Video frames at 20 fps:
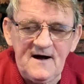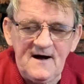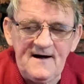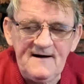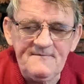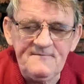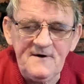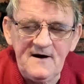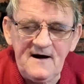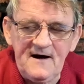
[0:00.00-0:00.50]

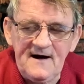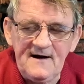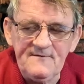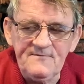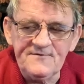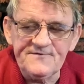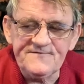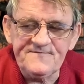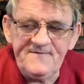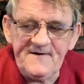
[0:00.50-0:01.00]

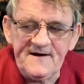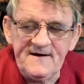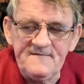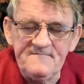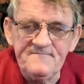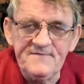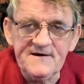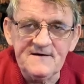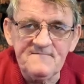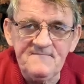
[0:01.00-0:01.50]
I was
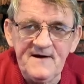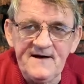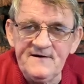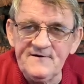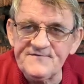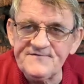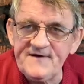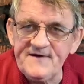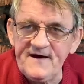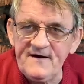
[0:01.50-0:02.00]
finding big
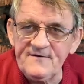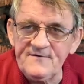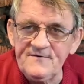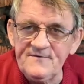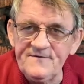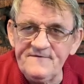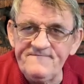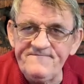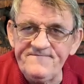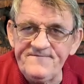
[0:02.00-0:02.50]
males out
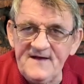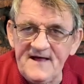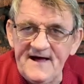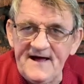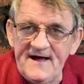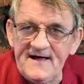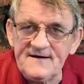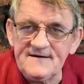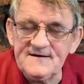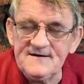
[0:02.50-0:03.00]
on the
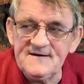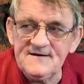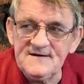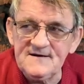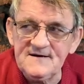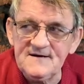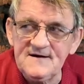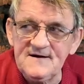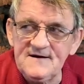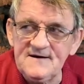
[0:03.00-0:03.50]
flat,
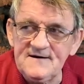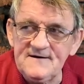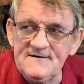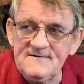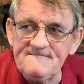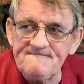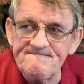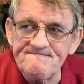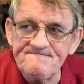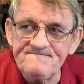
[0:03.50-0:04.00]

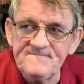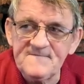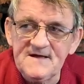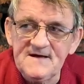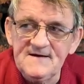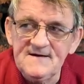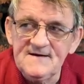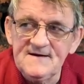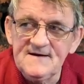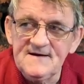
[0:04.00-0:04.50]

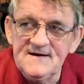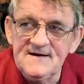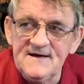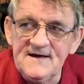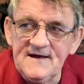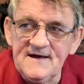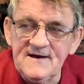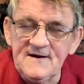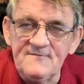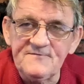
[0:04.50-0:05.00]

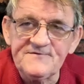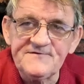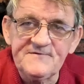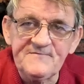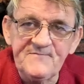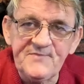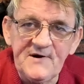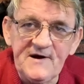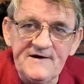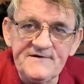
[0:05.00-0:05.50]
and I was
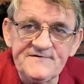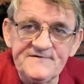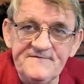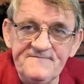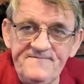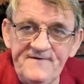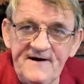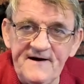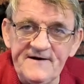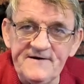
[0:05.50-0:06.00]
surprised
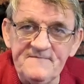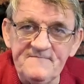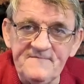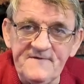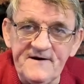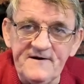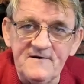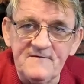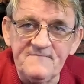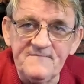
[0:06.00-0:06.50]
to find
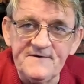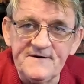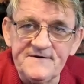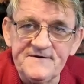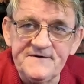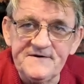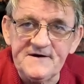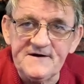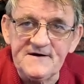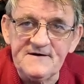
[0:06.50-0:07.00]
them there.
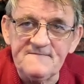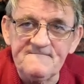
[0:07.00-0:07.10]
But